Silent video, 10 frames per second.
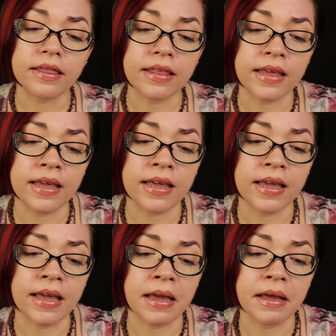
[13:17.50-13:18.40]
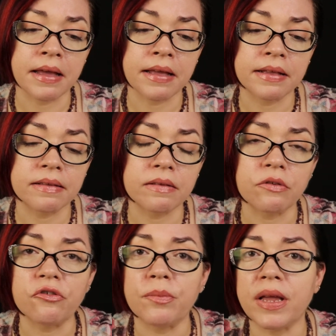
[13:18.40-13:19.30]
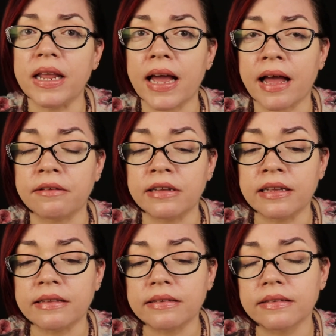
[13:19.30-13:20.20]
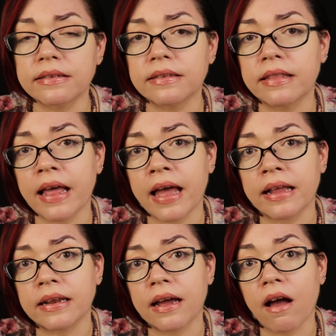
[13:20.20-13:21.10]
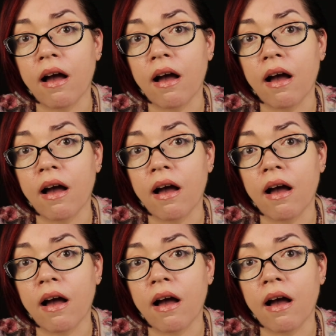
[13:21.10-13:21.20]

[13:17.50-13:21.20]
The social media outlets that